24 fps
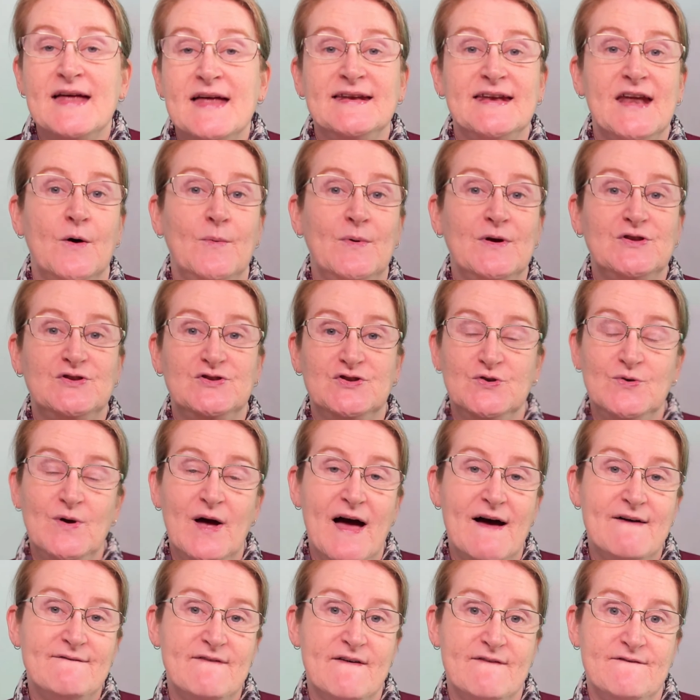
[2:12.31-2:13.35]
Now, we do
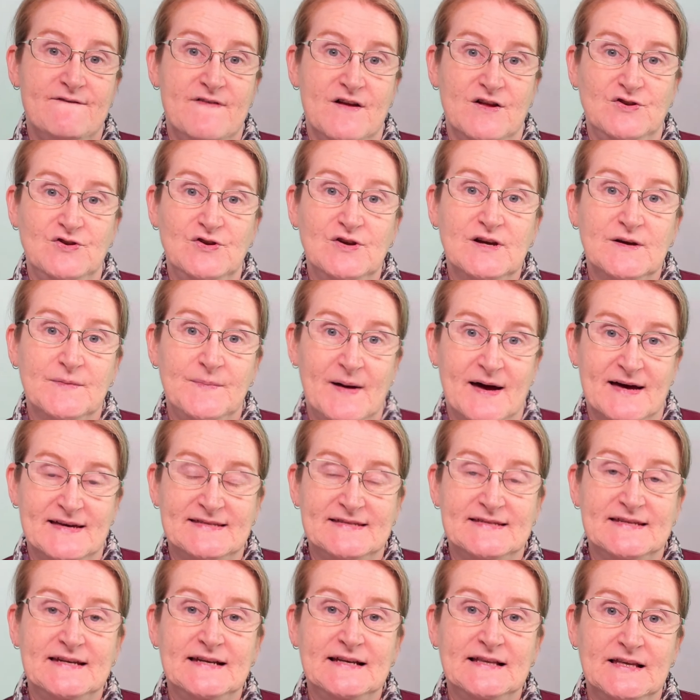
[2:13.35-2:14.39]
have venue
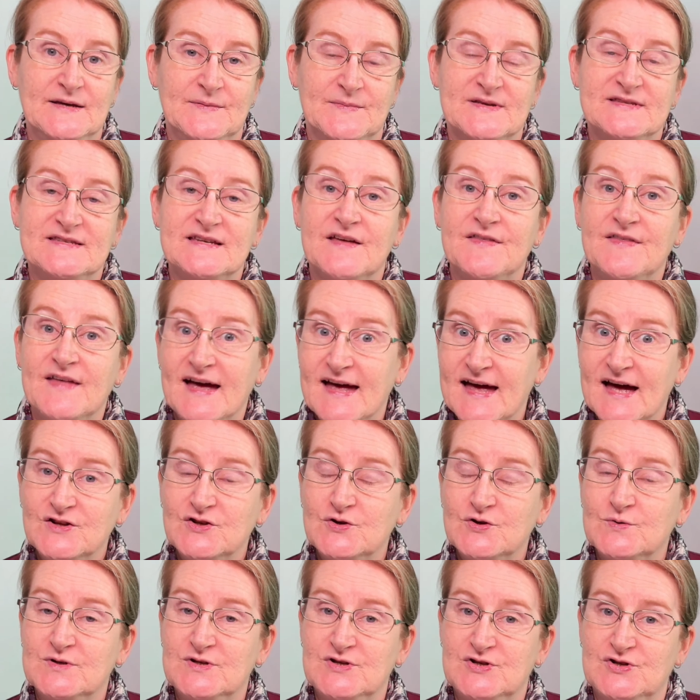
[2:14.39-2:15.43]
capacity limits, and they are
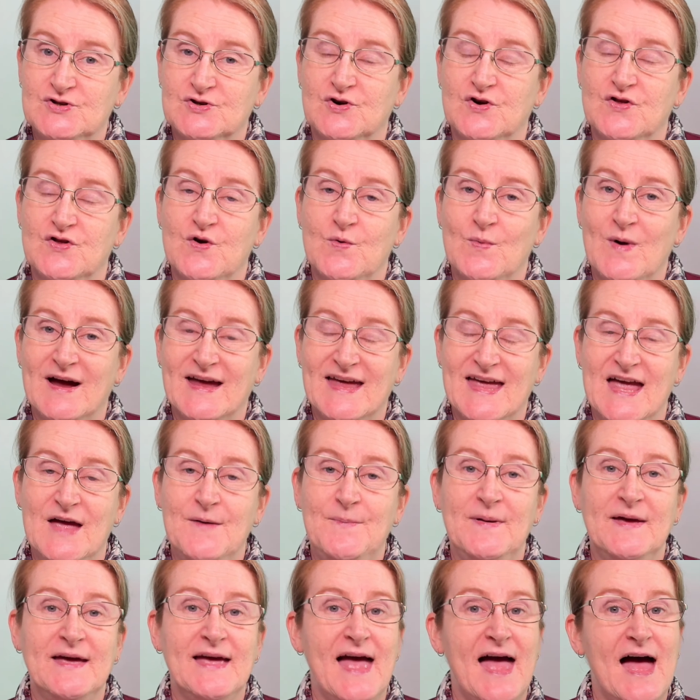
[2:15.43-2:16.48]
to ensure that we're
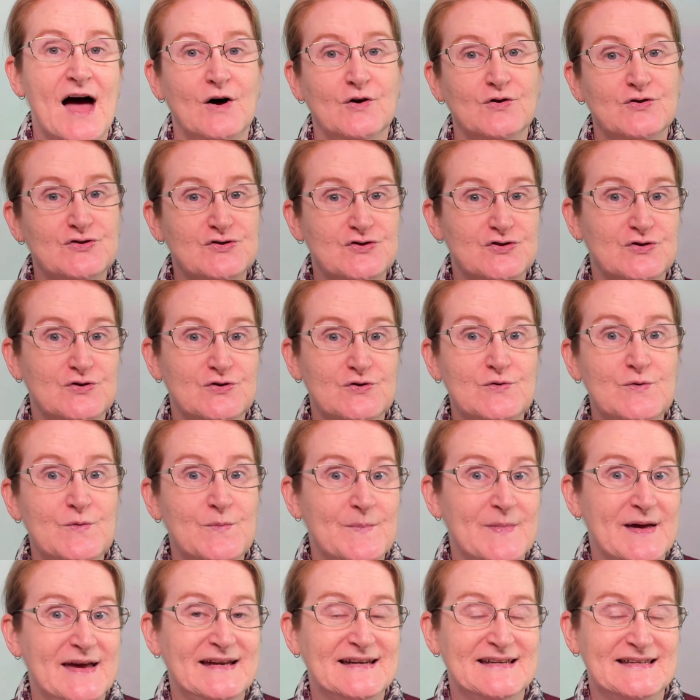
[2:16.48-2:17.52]
keeping our 2
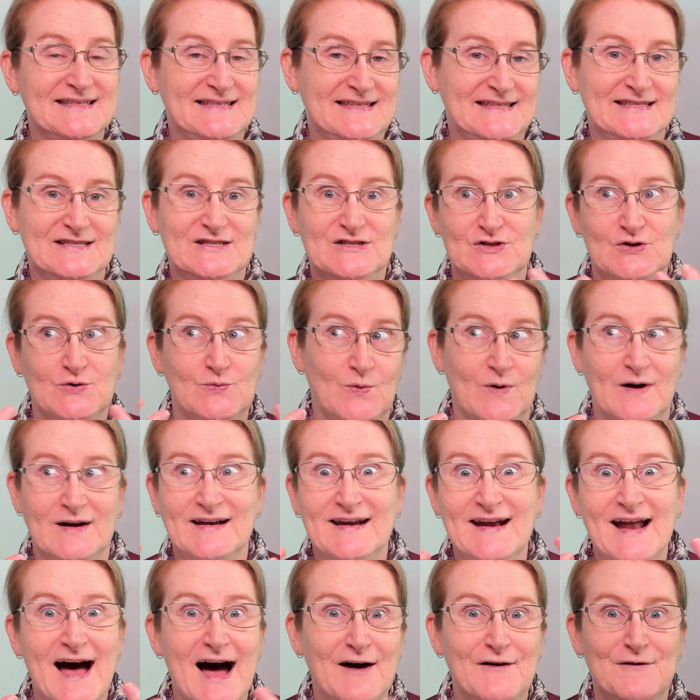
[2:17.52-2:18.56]
metre to
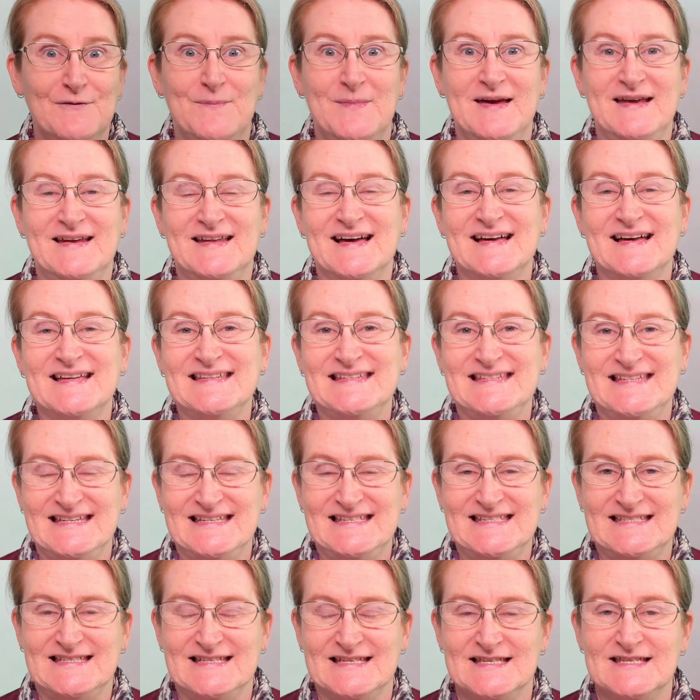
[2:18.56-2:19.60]
1.5 metre
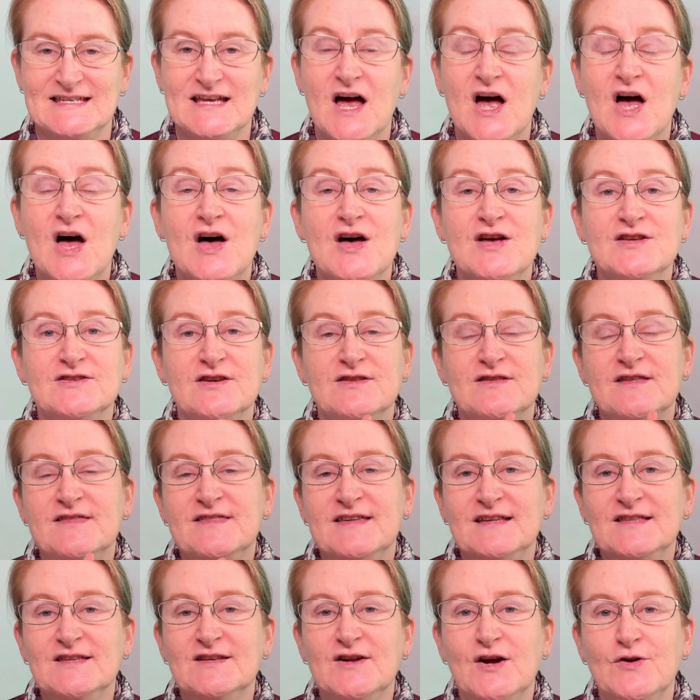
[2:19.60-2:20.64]
distance. So the
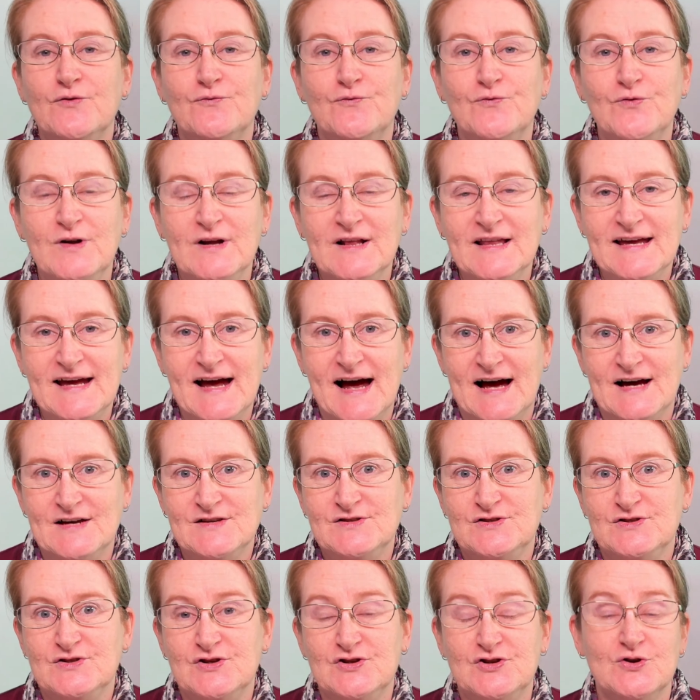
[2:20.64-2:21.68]
thing that I'd really
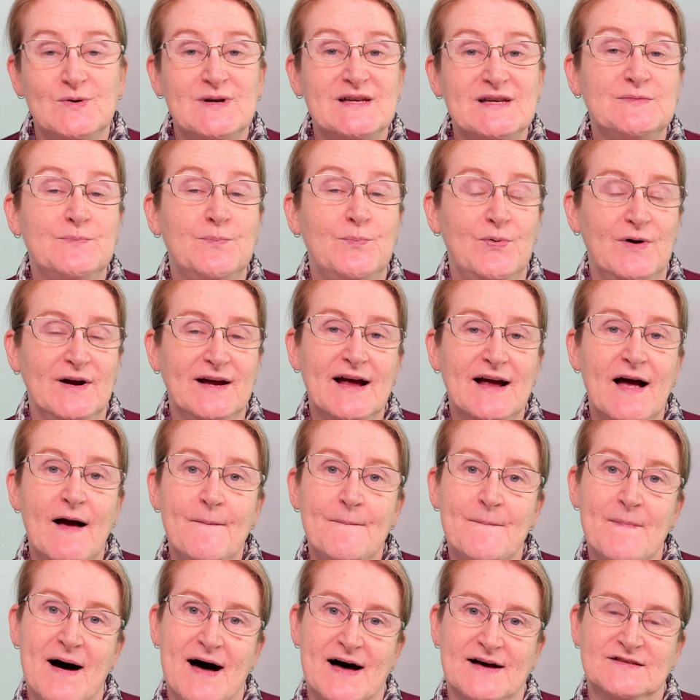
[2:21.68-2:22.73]
ask you to do is bring a
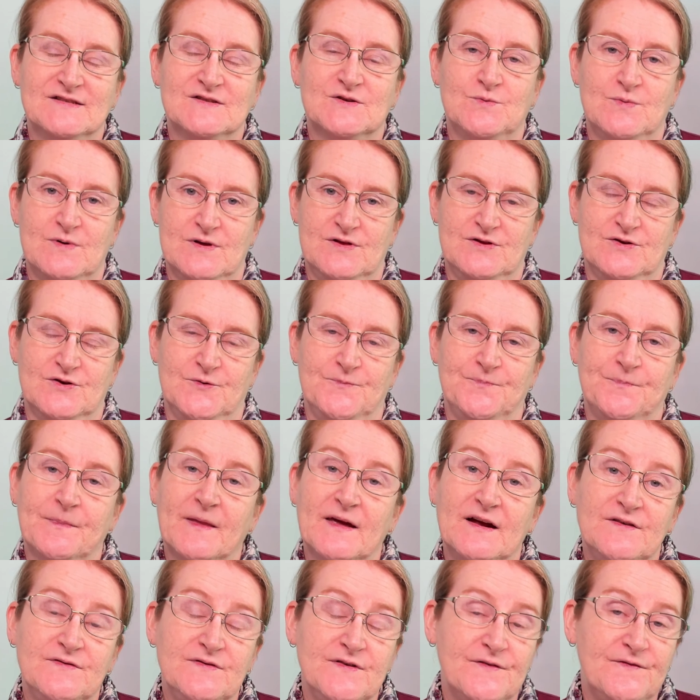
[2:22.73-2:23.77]
mask with you.
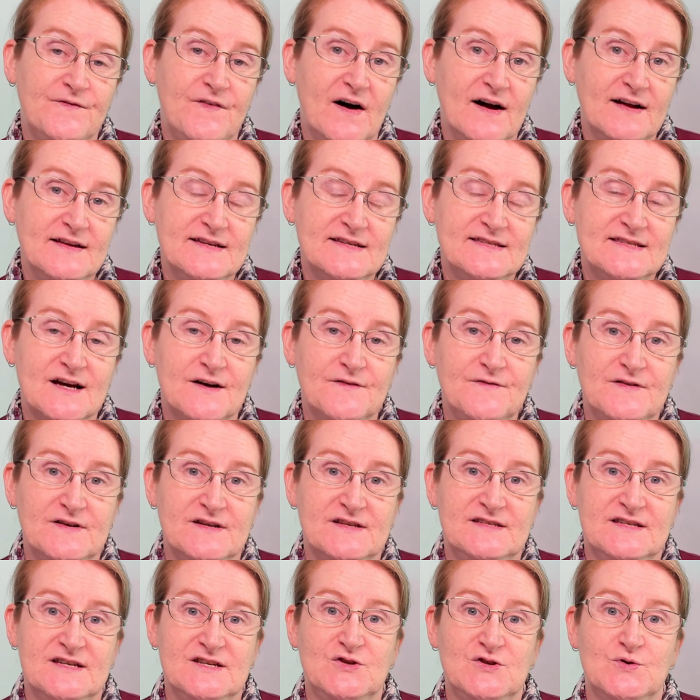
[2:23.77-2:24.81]
And if you find yourself in a
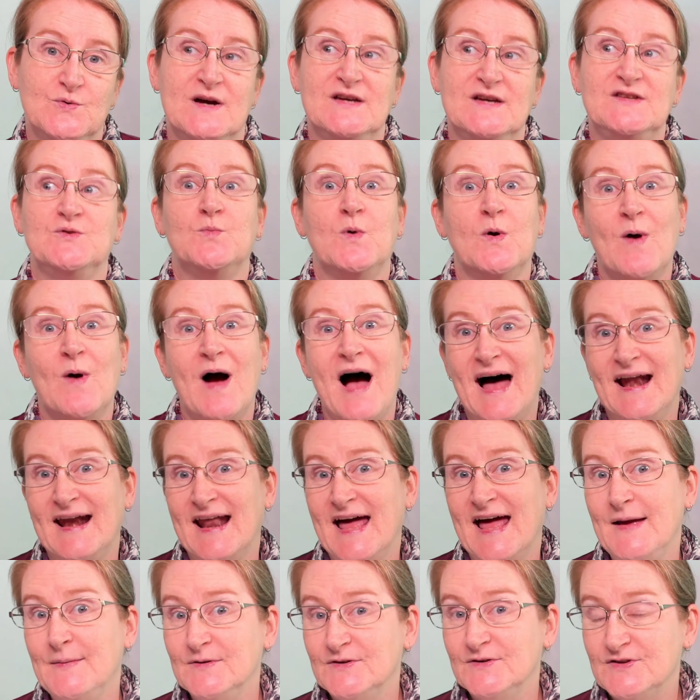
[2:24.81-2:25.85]
situation where we're
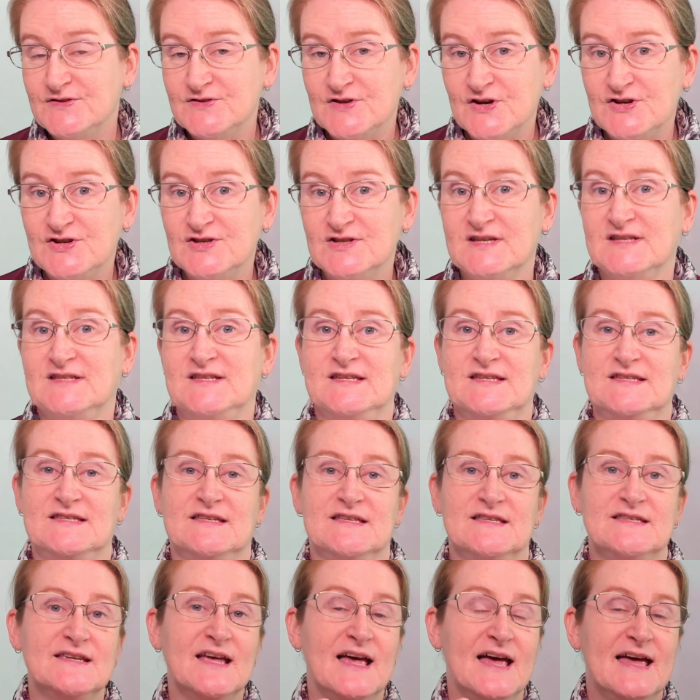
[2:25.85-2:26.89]
unable to socially
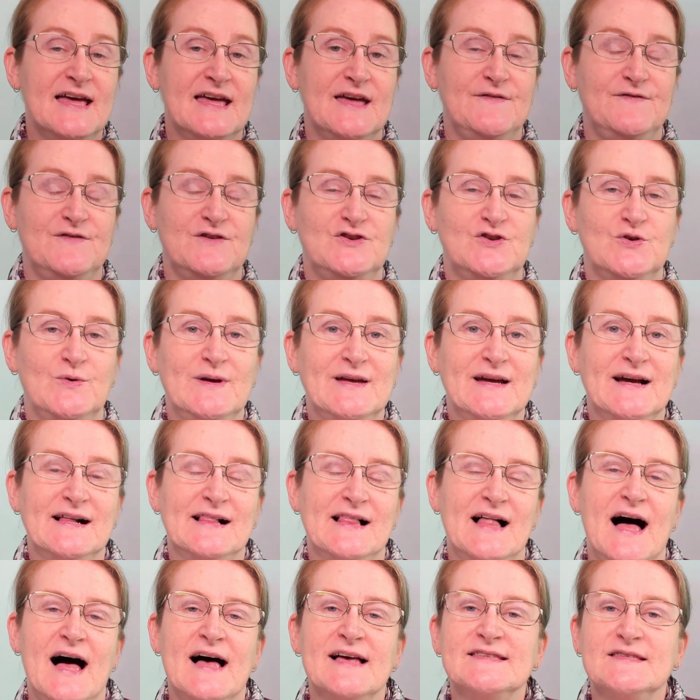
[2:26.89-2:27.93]
distance, if you're doing a
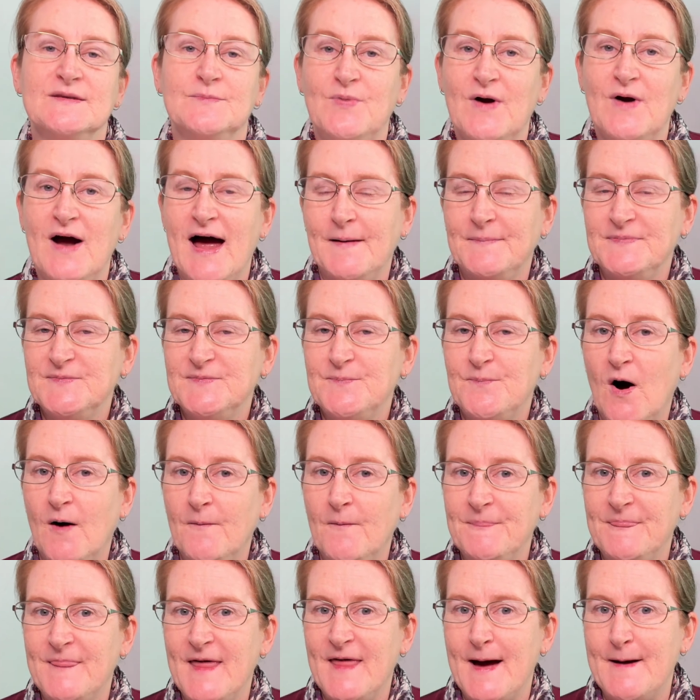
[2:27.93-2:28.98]
class, then perhaps
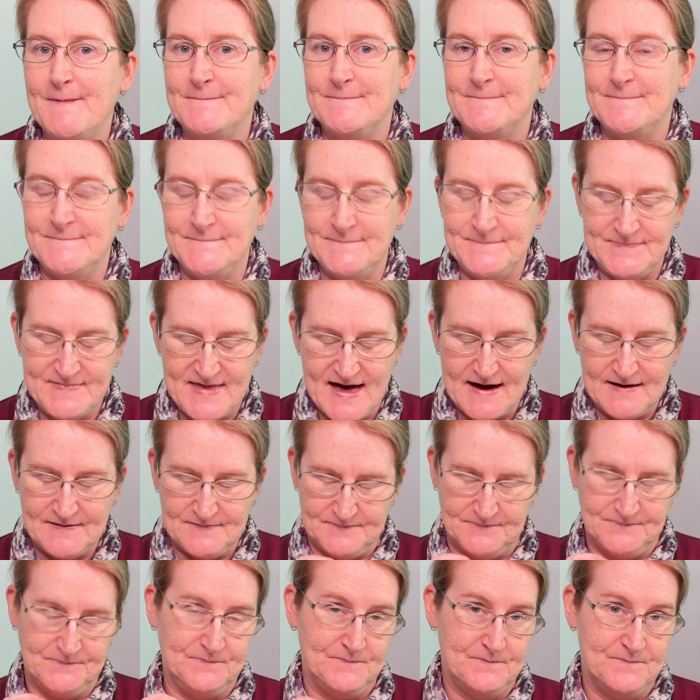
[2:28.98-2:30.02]
pop that
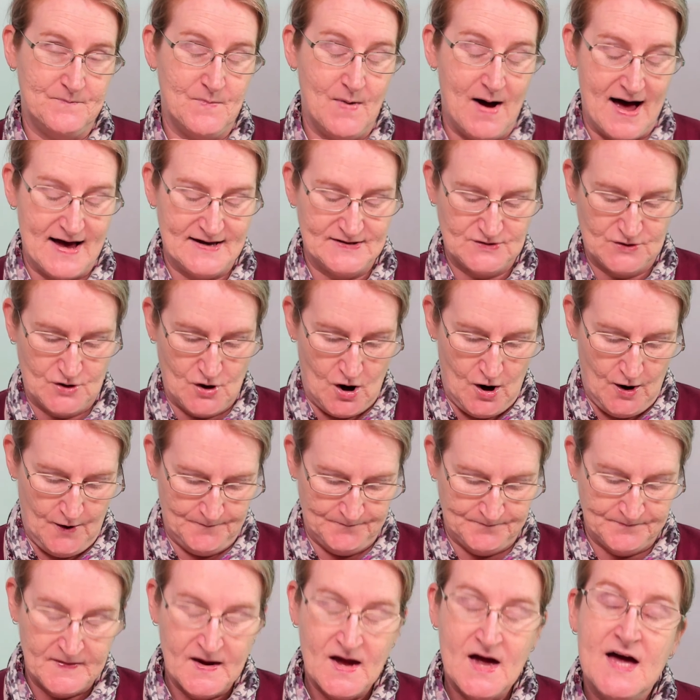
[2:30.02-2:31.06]
mask on.